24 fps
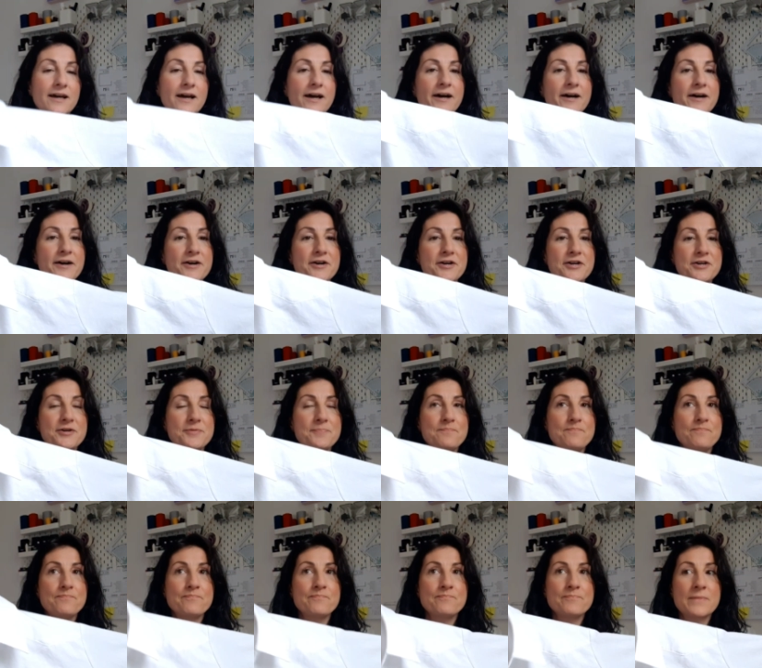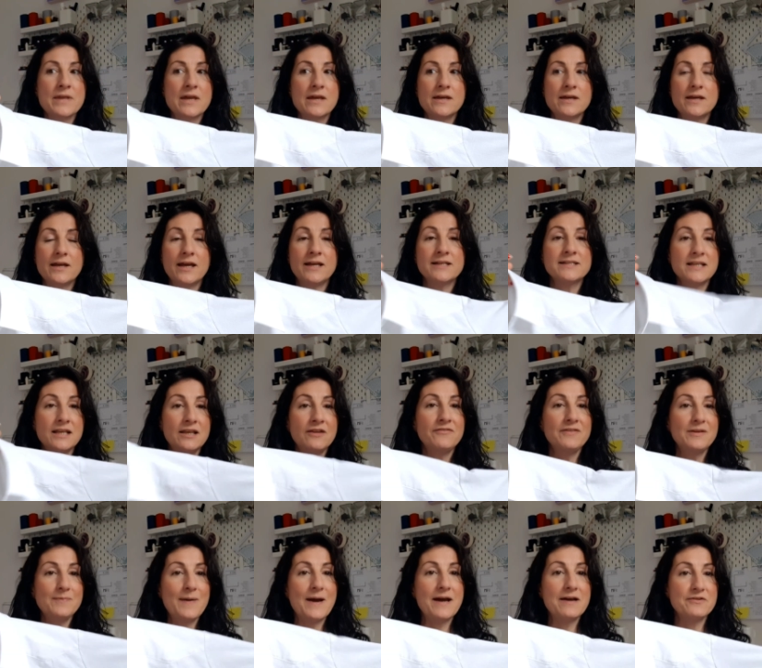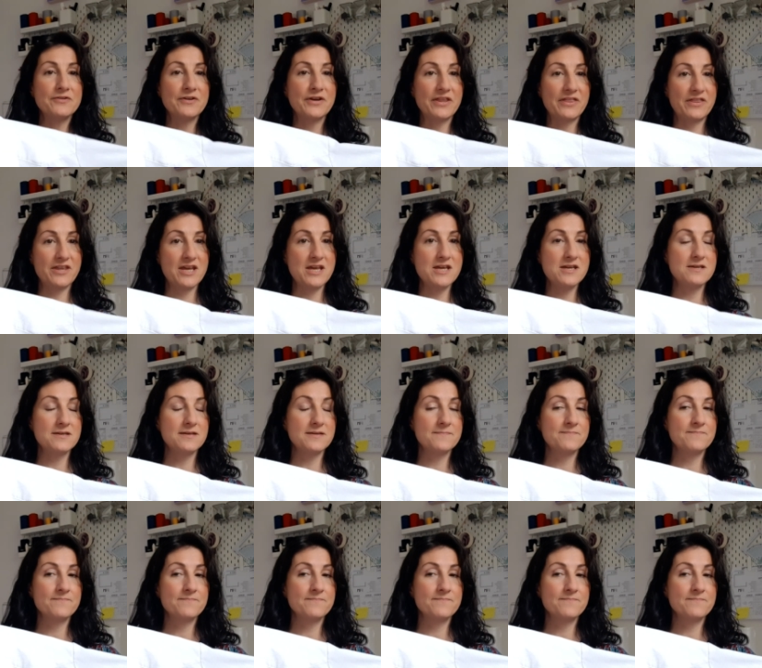It's a lovely pattern, I think.